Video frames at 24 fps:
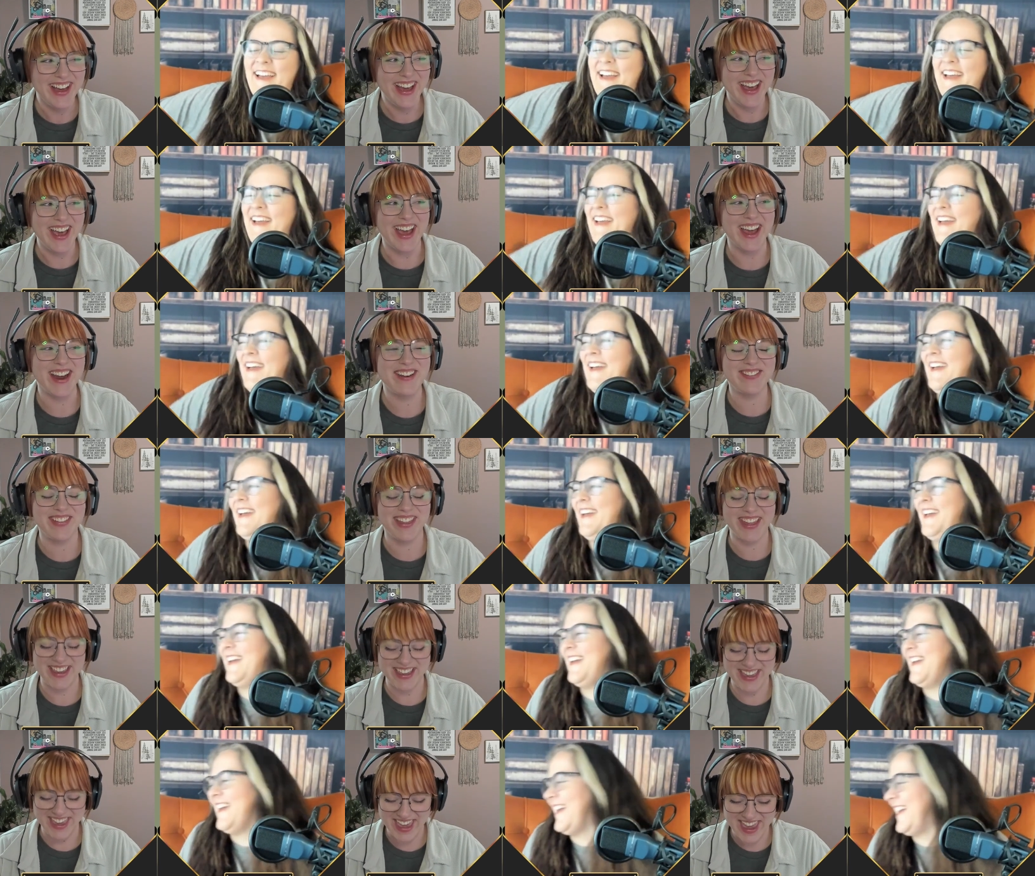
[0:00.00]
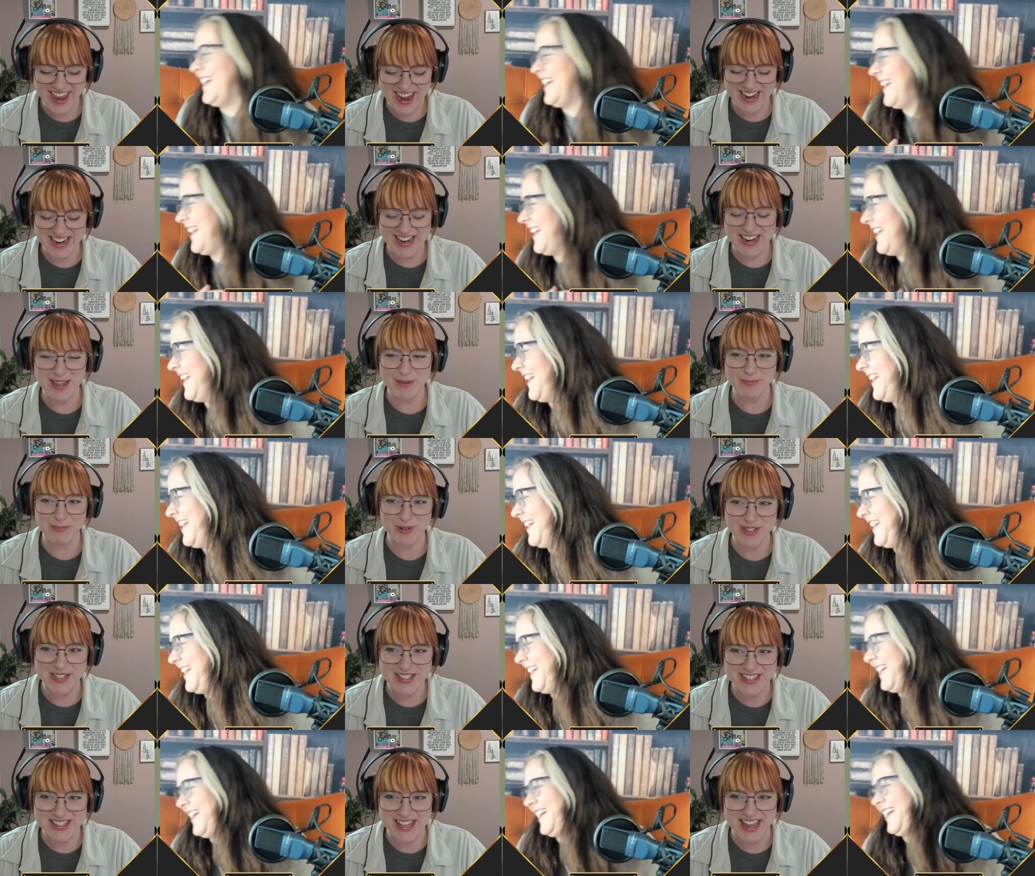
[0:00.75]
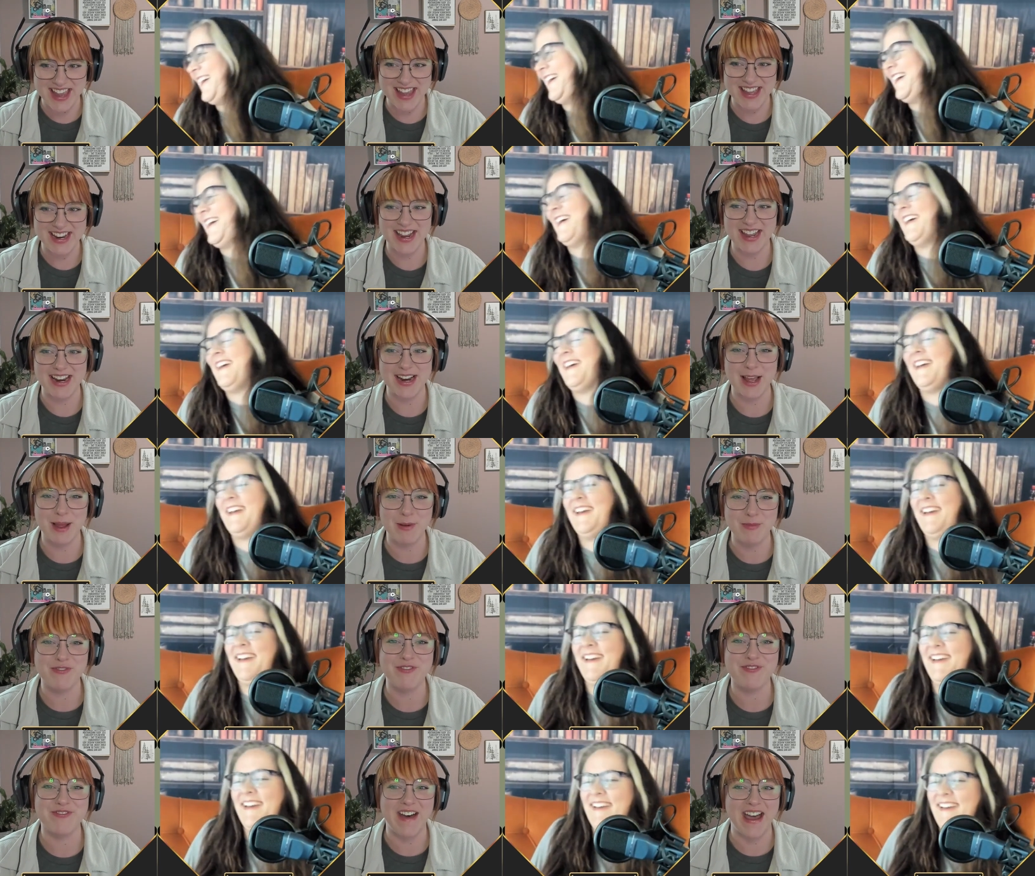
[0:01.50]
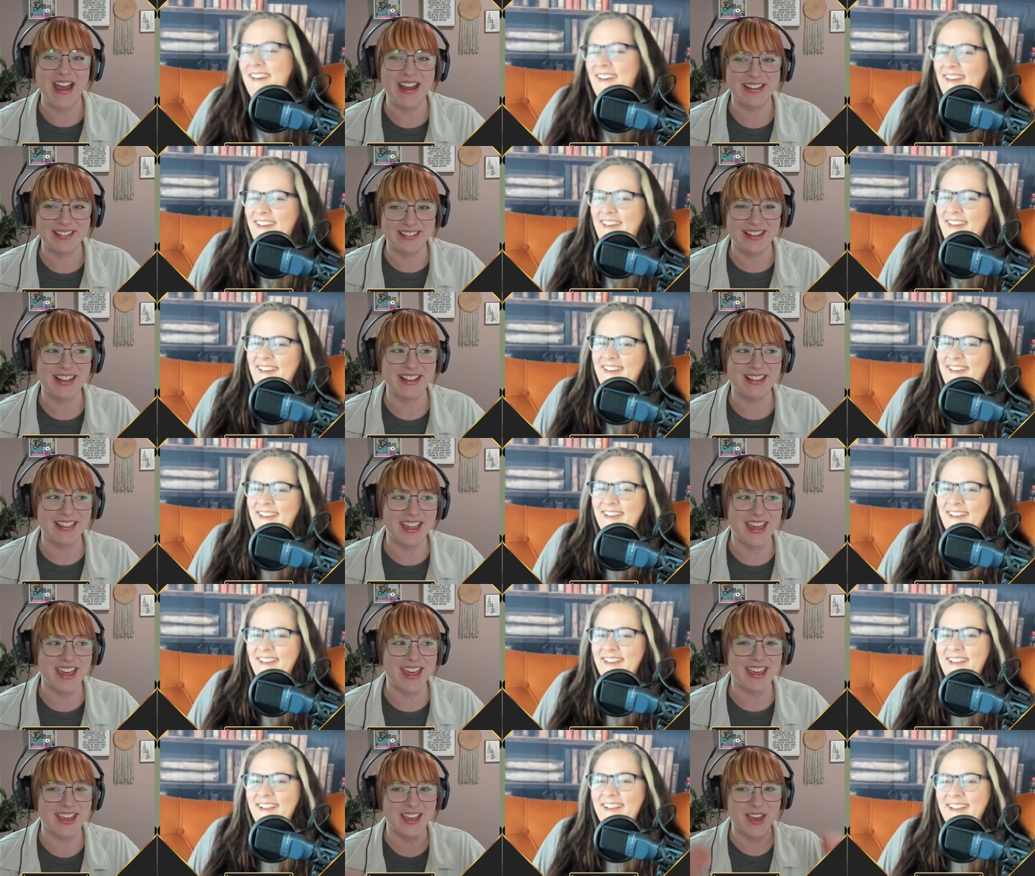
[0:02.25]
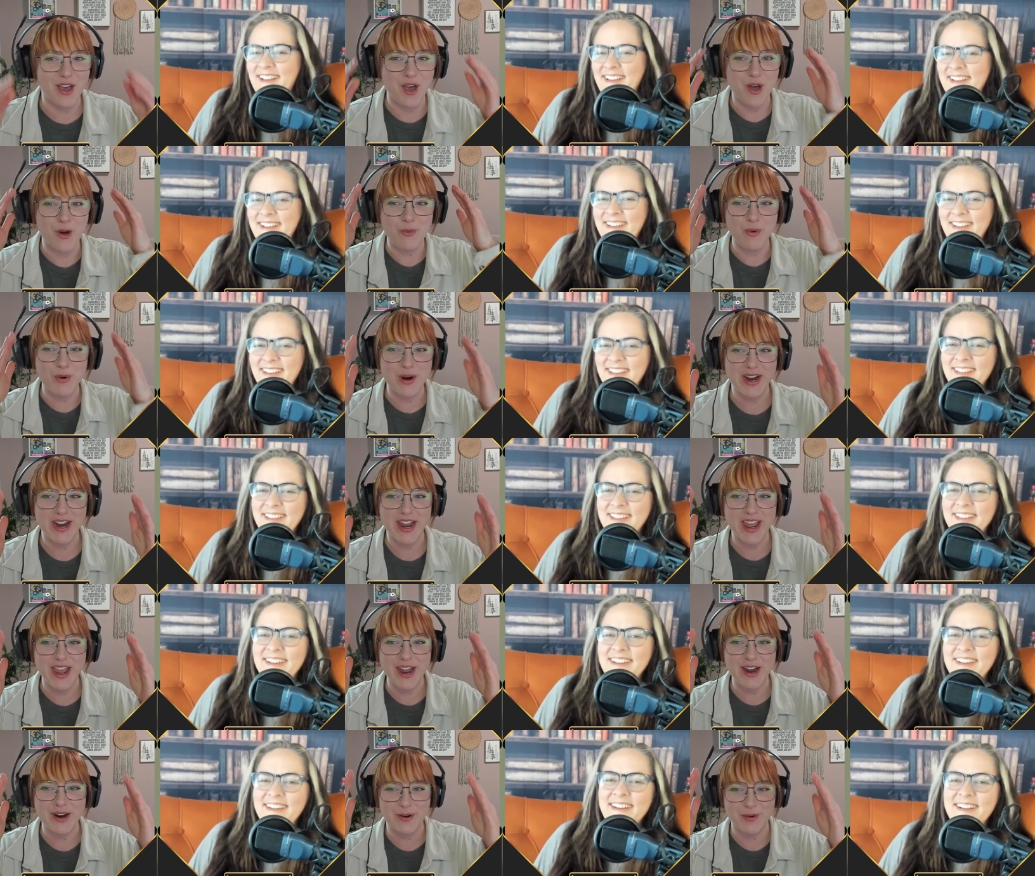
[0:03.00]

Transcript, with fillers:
Speaker 1: I'm like eighty percent and I'm finally like, we're here.